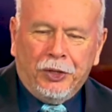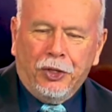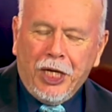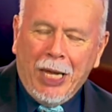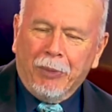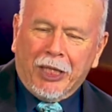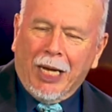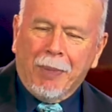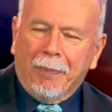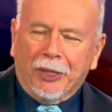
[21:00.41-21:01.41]
Your name would
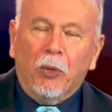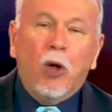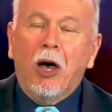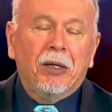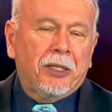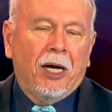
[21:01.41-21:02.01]
come up at the wrong